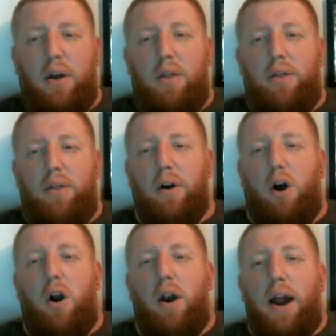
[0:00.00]
They're
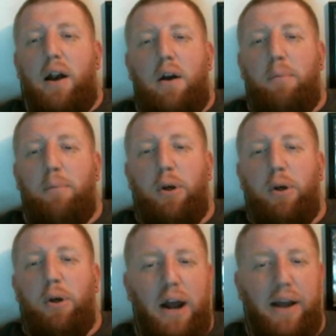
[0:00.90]
our era
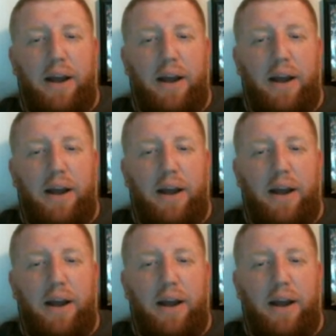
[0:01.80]
Milton